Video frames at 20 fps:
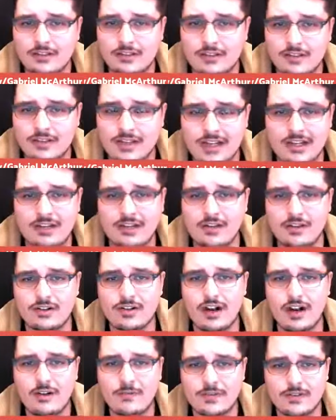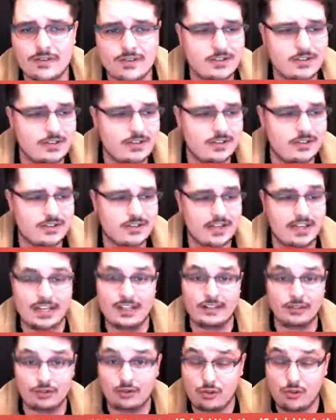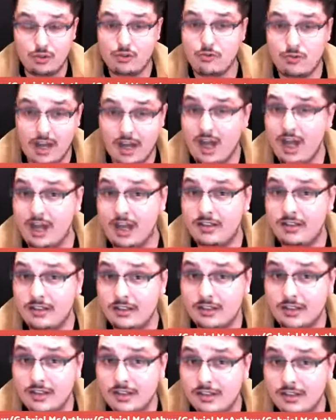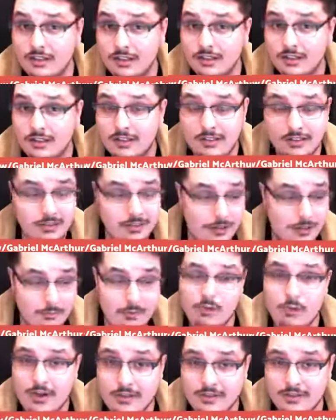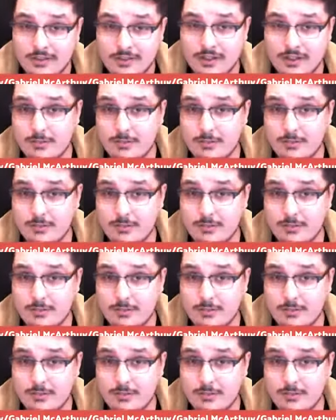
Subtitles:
senators' offices to say, do not appoint this